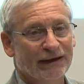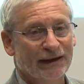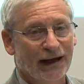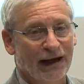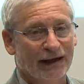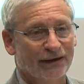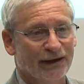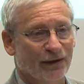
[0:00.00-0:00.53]

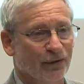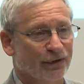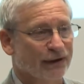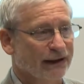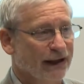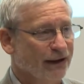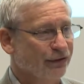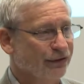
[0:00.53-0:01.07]
acting with
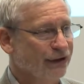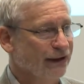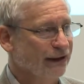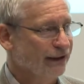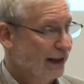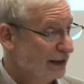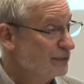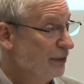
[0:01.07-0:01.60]
alacrity,
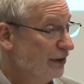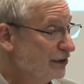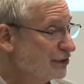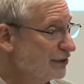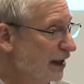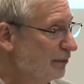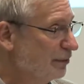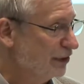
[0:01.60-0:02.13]
that's been
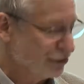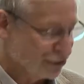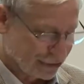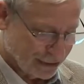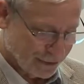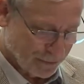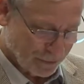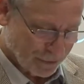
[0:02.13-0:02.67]

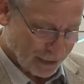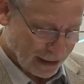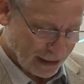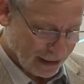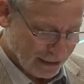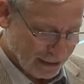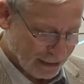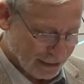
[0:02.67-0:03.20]
established,
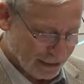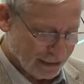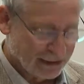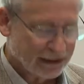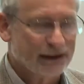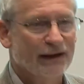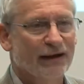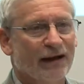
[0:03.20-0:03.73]
and
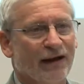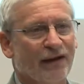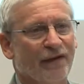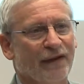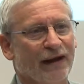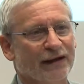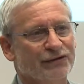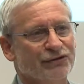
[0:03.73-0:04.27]

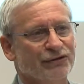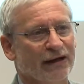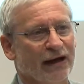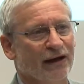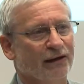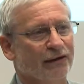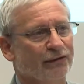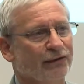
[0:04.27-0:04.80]
that's
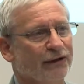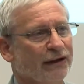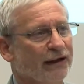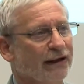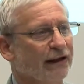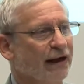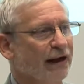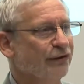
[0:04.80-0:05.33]
now
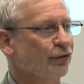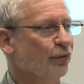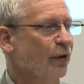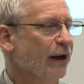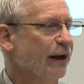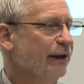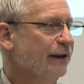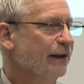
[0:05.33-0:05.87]

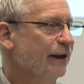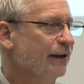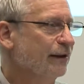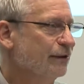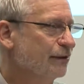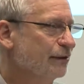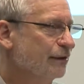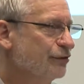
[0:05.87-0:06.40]
underway
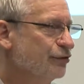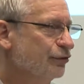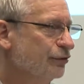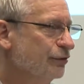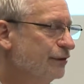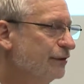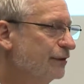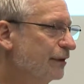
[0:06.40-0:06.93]
and
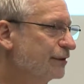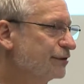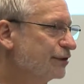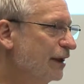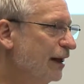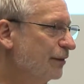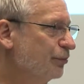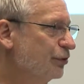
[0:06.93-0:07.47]
should
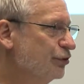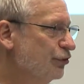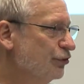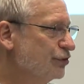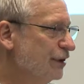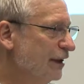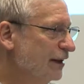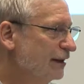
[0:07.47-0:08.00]
start
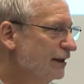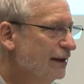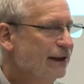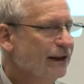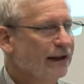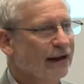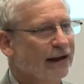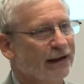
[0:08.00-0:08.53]
producing
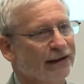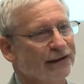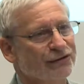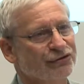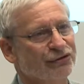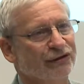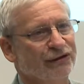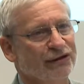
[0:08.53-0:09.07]

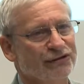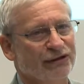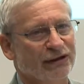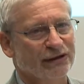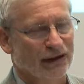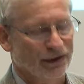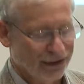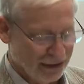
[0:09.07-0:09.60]

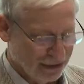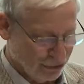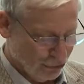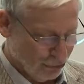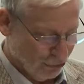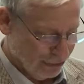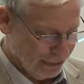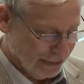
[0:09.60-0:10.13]
statistic, I think,
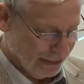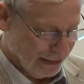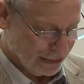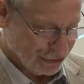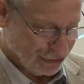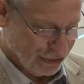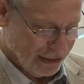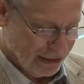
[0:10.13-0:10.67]
early
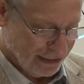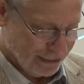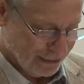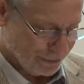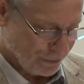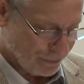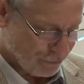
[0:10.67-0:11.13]
next year.